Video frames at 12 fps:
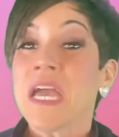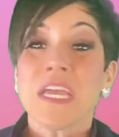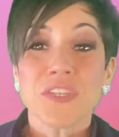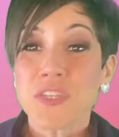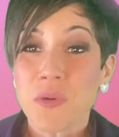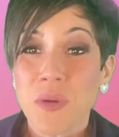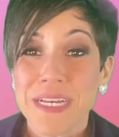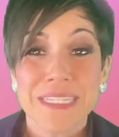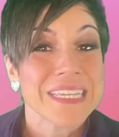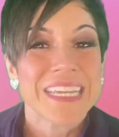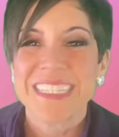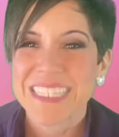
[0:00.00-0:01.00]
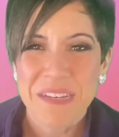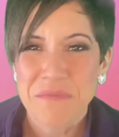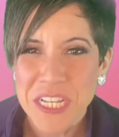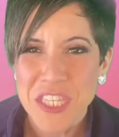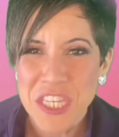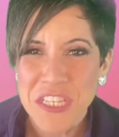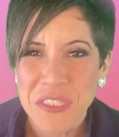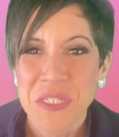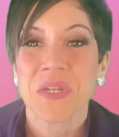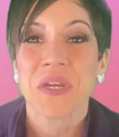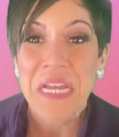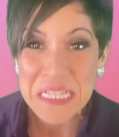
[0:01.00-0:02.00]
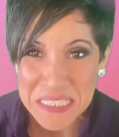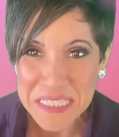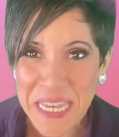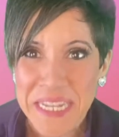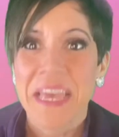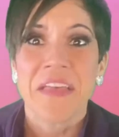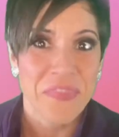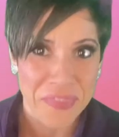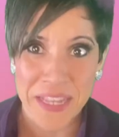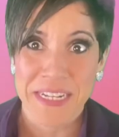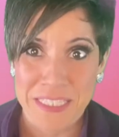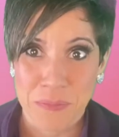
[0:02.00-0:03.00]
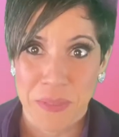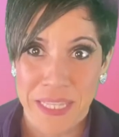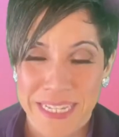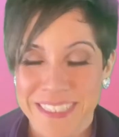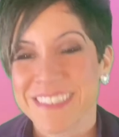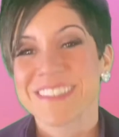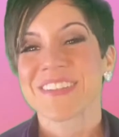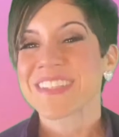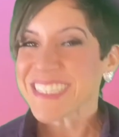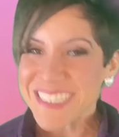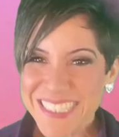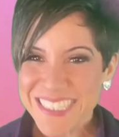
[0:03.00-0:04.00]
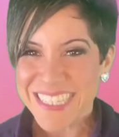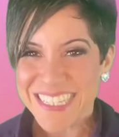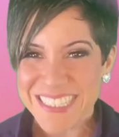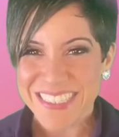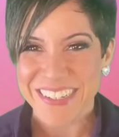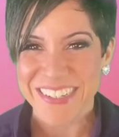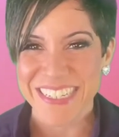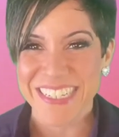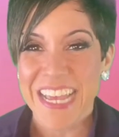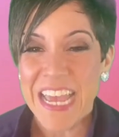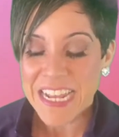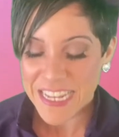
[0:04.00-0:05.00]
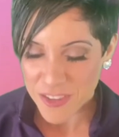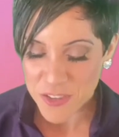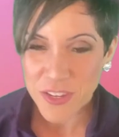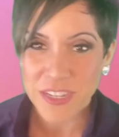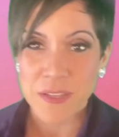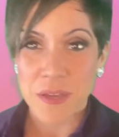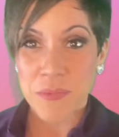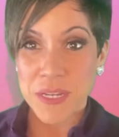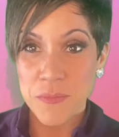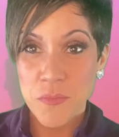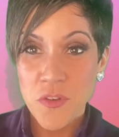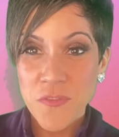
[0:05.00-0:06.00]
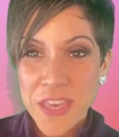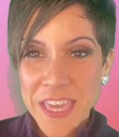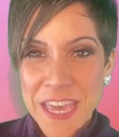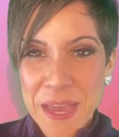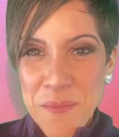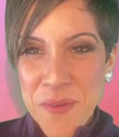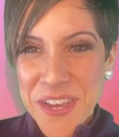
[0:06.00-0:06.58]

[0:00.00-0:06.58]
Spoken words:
You know what? It's much easier said than explained. So let's just get started. Now I'm gonna move the camera.